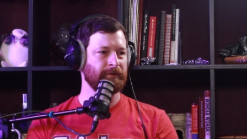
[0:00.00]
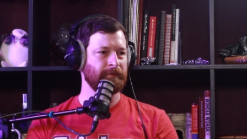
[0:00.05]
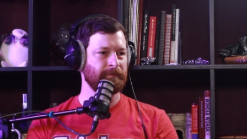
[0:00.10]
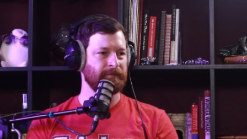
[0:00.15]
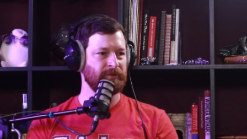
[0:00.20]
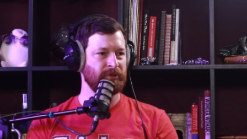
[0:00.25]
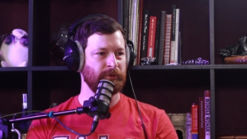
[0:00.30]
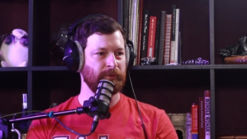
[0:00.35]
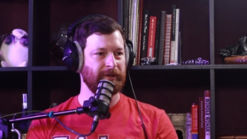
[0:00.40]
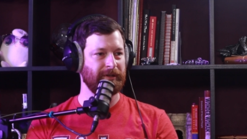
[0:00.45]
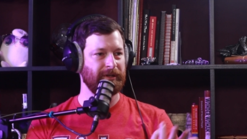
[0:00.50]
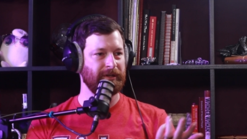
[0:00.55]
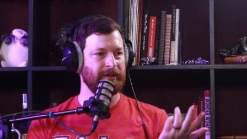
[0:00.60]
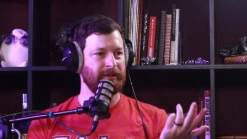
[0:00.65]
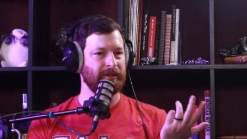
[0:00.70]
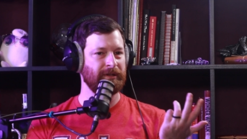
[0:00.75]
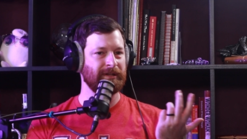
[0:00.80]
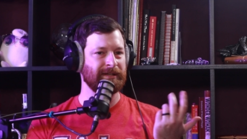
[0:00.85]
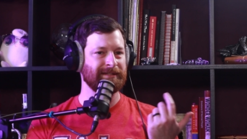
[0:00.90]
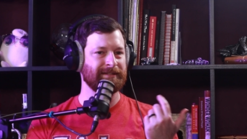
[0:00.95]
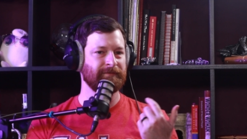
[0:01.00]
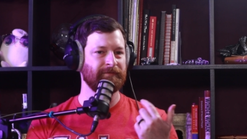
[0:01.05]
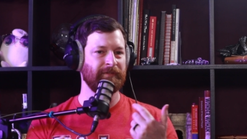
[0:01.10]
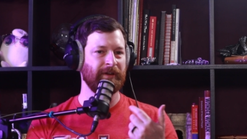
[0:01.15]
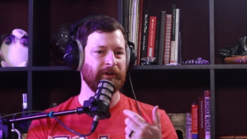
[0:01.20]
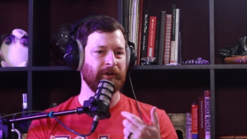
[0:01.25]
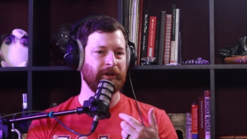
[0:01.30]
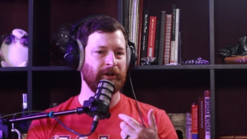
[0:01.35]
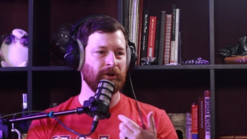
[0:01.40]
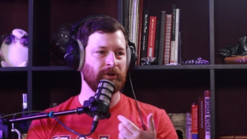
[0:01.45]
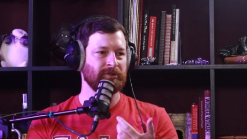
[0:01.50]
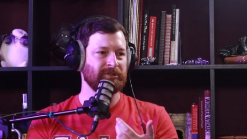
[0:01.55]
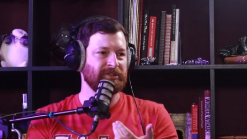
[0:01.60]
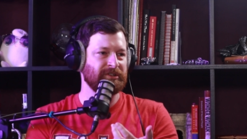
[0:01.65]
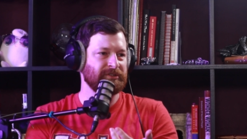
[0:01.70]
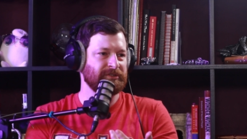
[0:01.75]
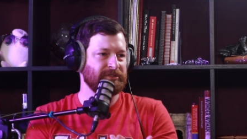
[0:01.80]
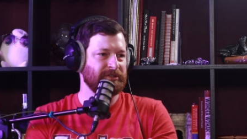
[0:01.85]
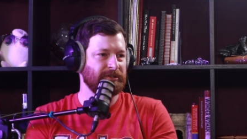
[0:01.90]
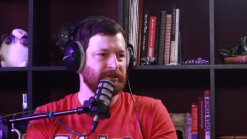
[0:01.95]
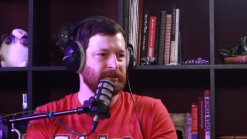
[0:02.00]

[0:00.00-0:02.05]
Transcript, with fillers: nudity, it's very artistic.